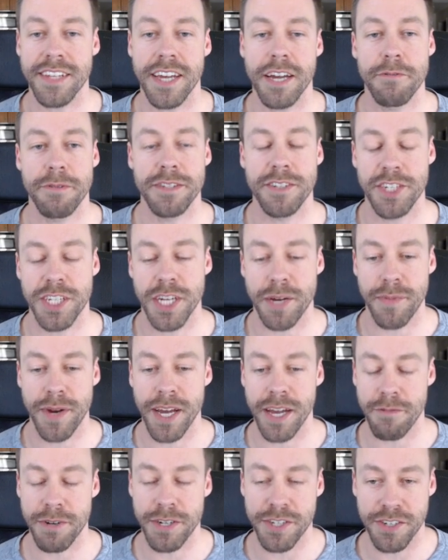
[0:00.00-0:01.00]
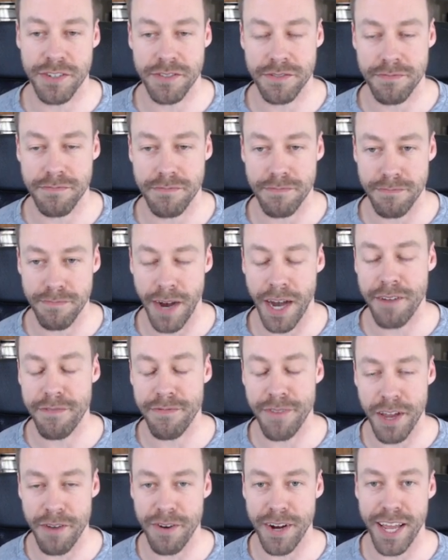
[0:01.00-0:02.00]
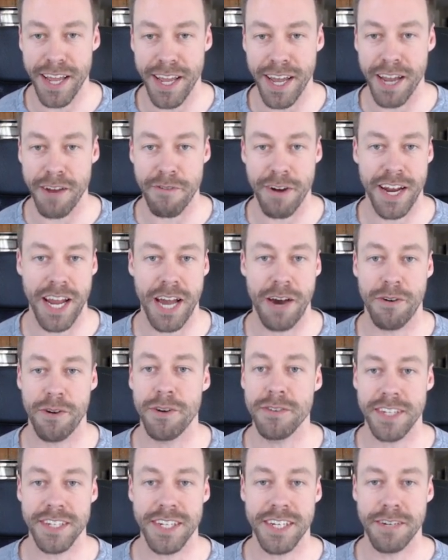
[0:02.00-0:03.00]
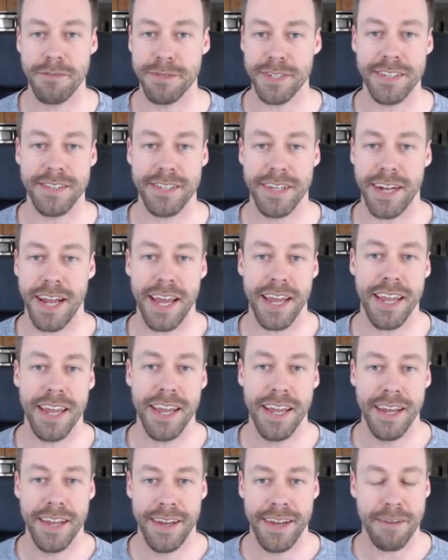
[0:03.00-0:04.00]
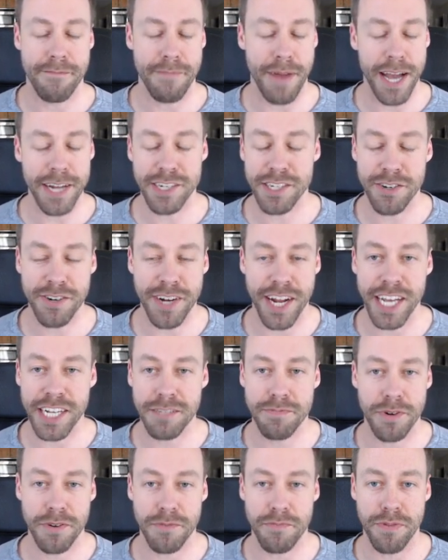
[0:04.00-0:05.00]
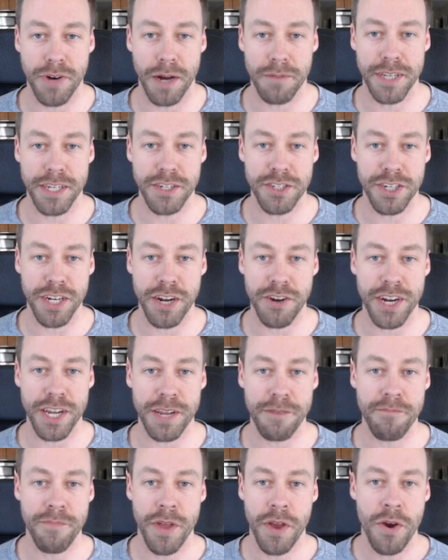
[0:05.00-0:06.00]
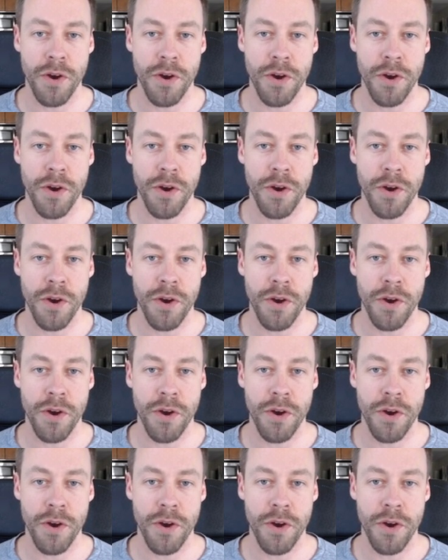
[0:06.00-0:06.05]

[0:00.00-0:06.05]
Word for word: I went to Gemini, which is my favorite AI right now. And all I did was I said, hey, imagine you're an expert in prompt engineering.